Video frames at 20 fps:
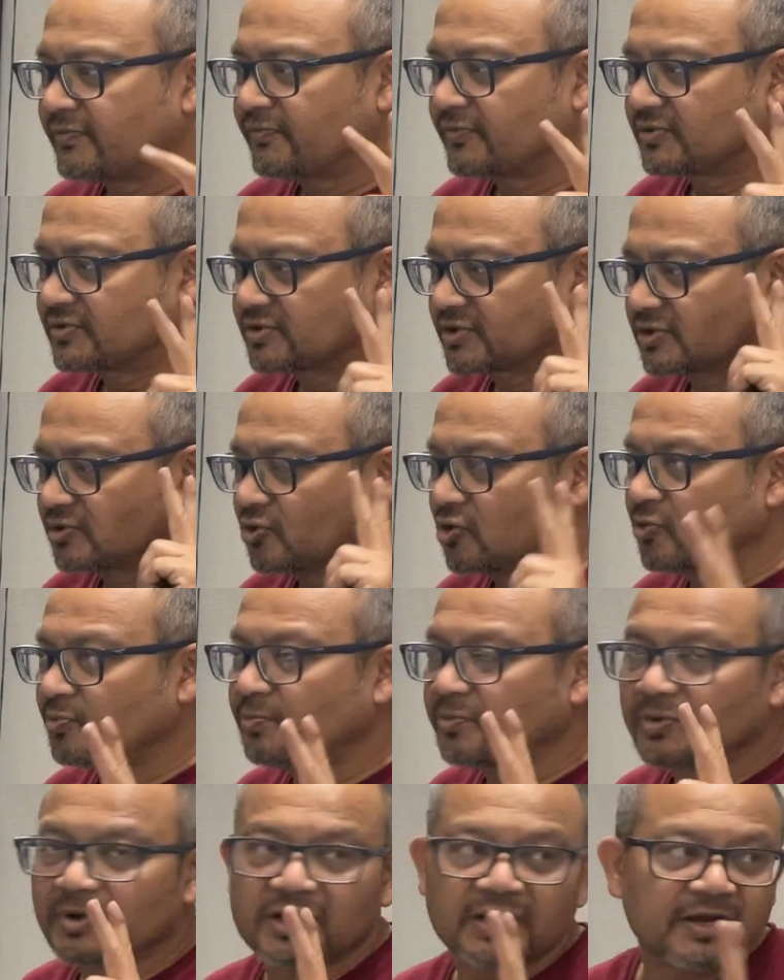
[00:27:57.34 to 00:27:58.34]

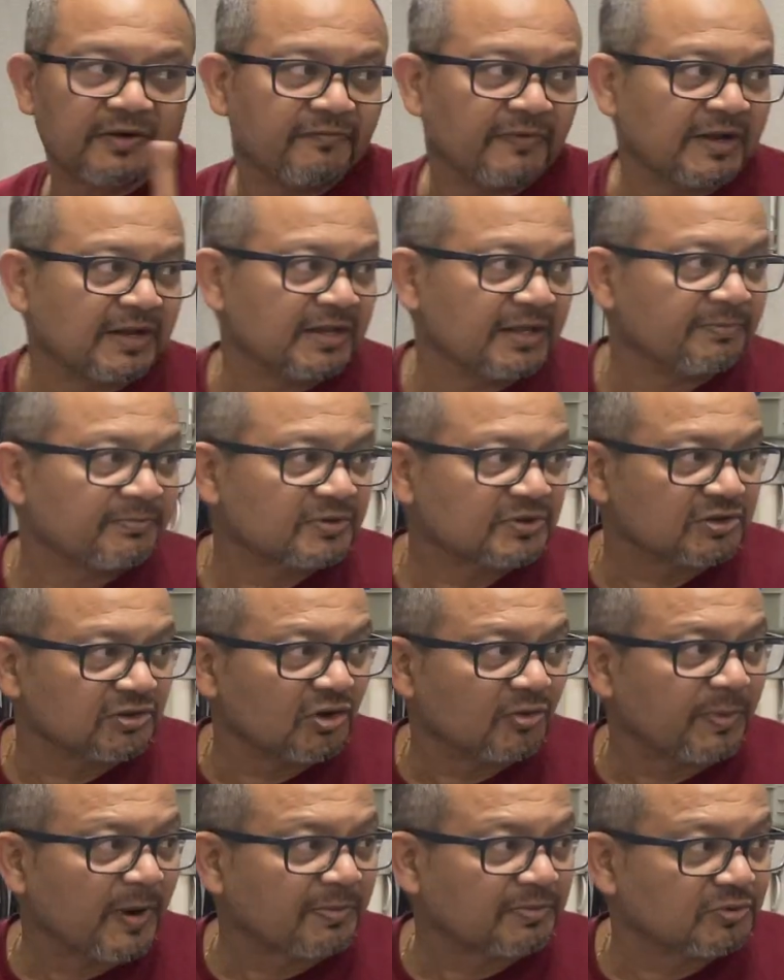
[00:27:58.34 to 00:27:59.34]
Slope, when the
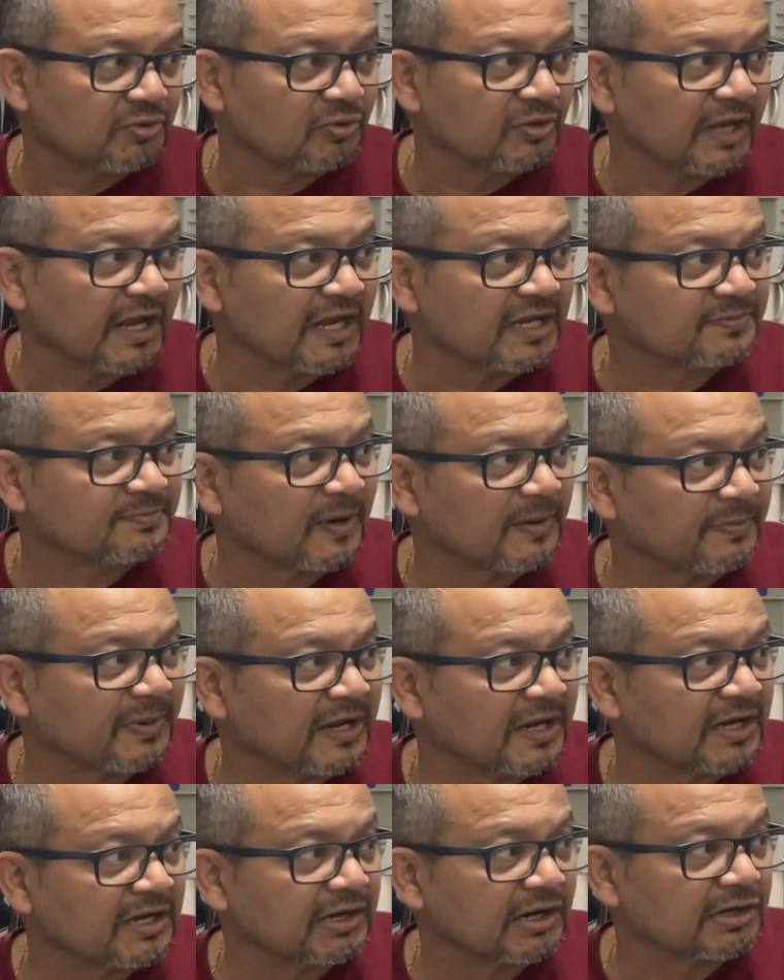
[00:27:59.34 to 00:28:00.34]
slope of two lines
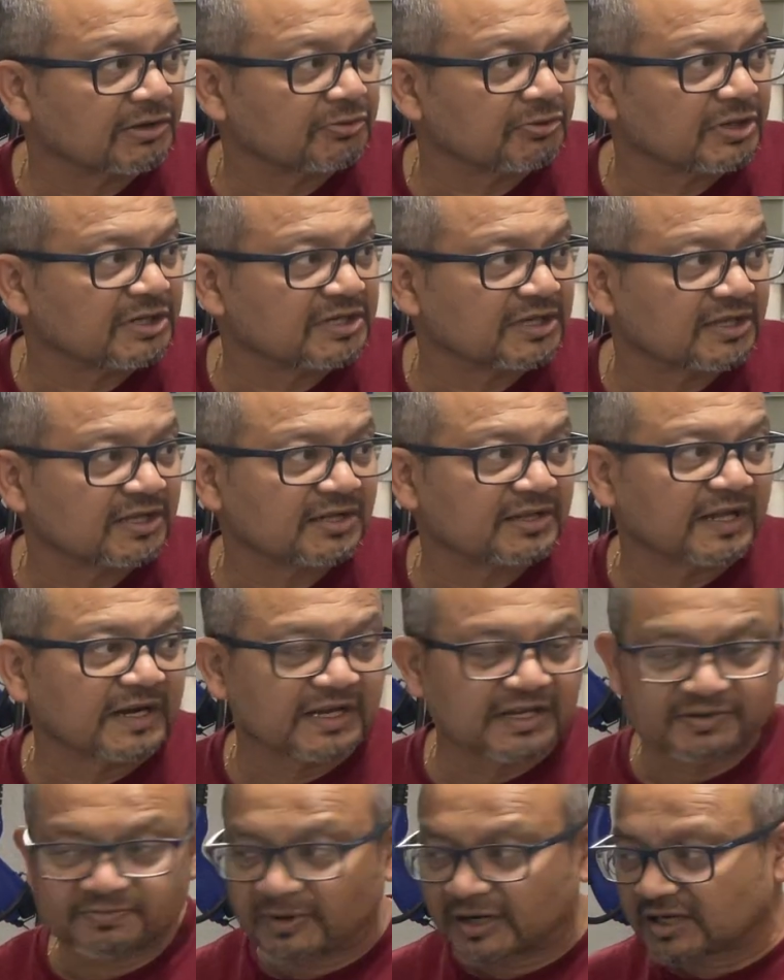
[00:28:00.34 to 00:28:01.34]
perpendicular to each other, that
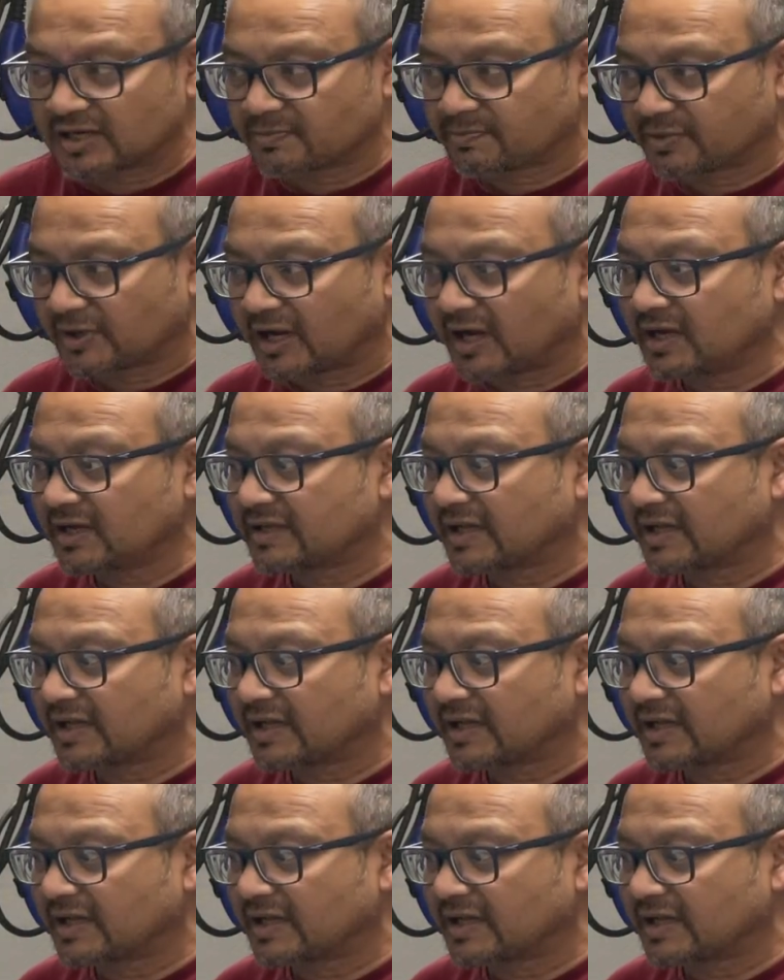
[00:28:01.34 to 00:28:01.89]
is multiplied,